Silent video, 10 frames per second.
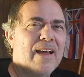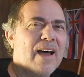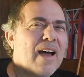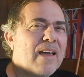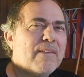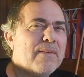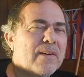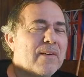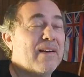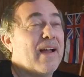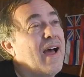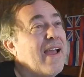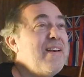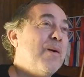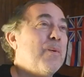I figured, I
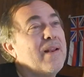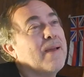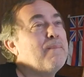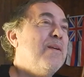know what I'm